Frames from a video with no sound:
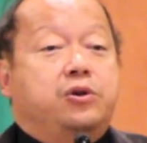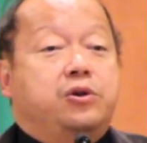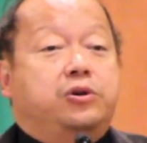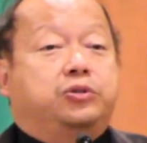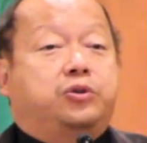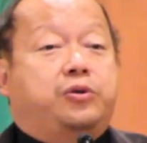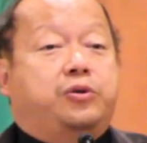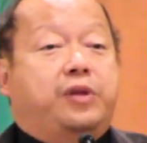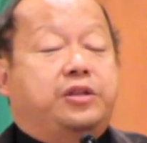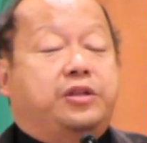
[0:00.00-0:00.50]

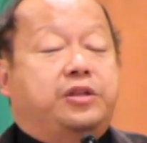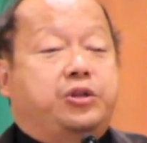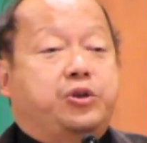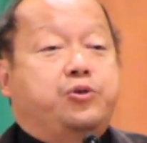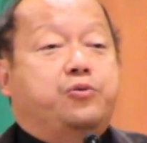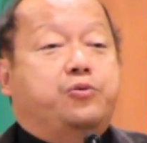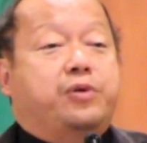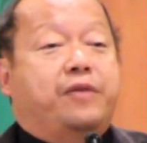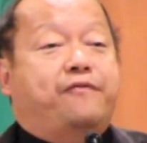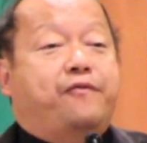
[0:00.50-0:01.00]
so that
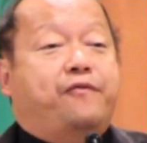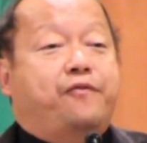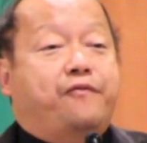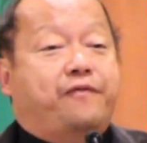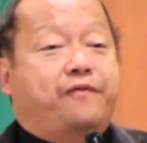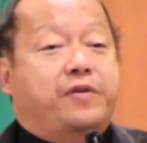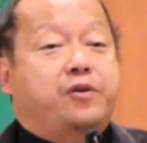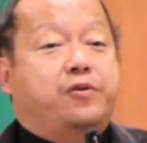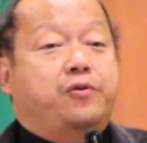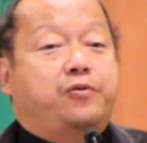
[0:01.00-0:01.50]
you can
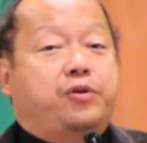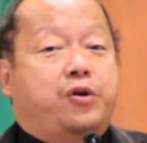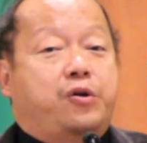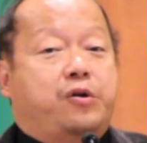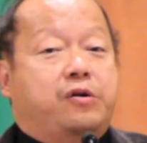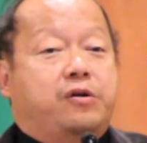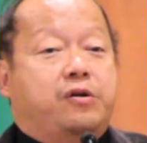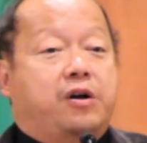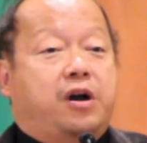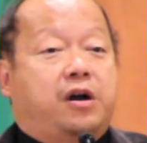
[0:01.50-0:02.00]
fulfill
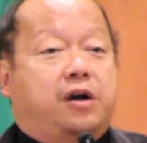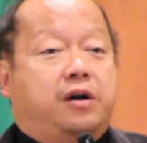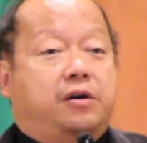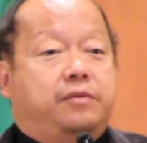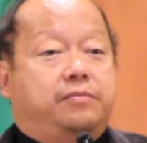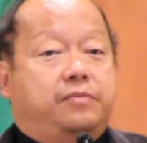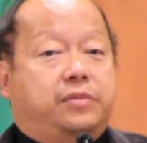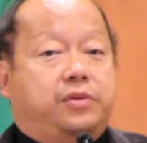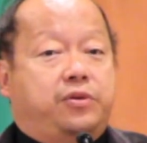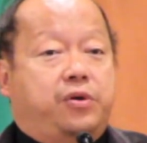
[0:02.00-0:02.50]

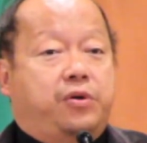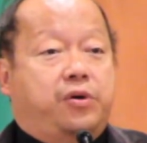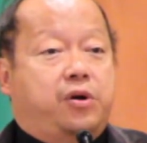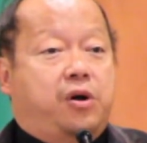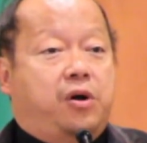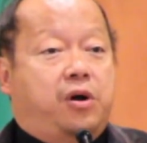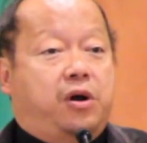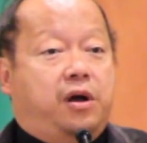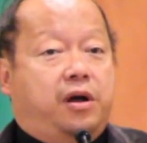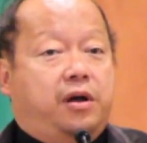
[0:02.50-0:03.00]

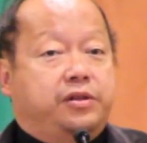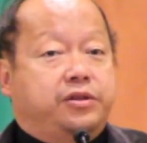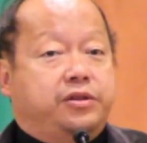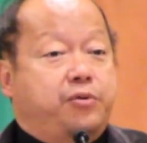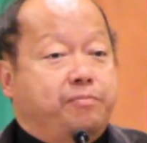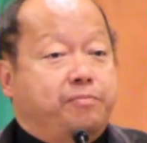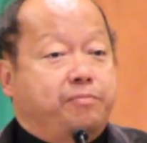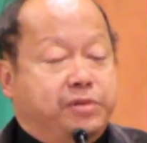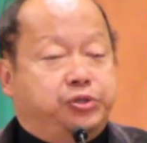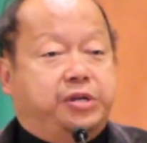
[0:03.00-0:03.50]
your
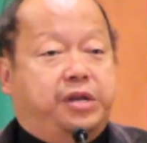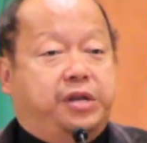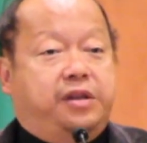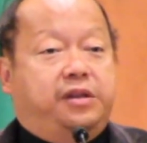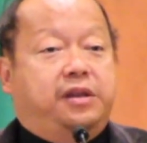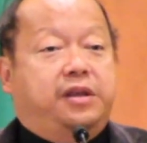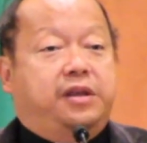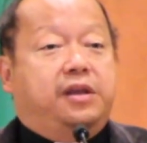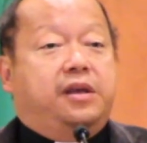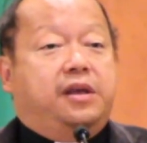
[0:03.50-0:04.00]
mission.